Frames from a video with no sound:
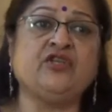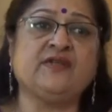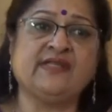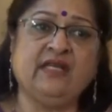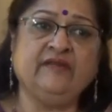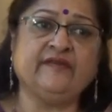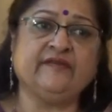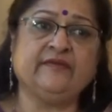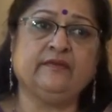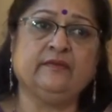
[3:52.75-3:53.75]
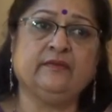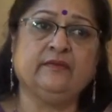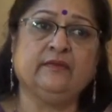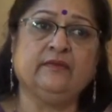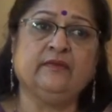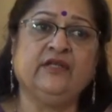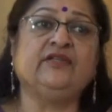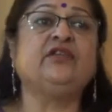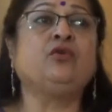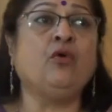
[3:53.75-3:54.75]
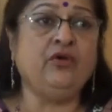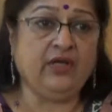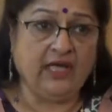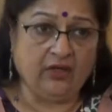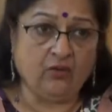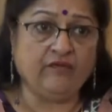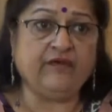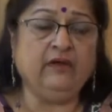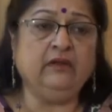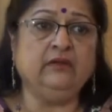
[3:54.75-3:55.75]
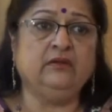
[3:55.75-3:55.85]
yourself? Is it going to get over?